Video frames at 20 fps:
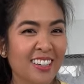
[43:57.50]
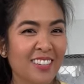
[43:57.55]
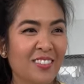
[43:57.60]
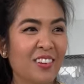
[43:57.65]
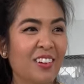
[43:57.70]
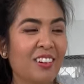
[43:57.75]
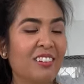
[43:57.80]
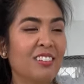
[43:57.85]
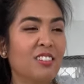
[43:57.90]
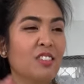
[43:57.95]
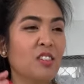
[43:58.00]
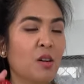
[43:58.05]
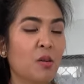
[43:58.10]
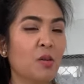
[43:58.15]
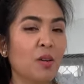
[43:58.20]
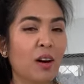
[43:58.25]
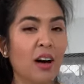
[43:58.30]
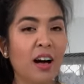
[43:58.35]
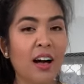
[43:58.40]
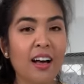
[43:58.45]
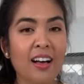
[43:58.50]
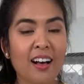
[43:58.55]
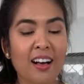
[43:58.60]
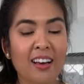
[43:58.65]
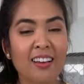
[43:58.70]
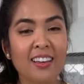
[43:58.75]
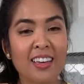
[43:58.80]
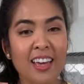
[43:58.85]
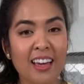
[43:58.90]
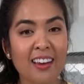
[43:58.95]
Well, so
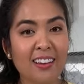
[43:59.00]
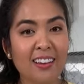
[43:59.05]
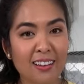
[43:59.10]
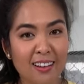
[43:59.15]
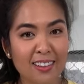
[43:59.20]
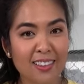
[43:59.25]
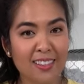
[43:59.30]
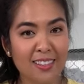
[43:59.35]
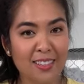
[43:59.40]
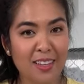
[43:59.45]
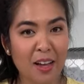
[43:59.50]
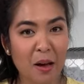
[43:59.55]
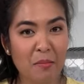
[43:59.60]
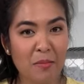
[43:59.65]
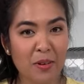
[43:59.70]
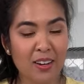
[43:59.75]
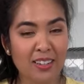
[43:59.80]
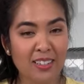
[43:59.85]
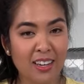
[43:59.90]
again, I got this timer at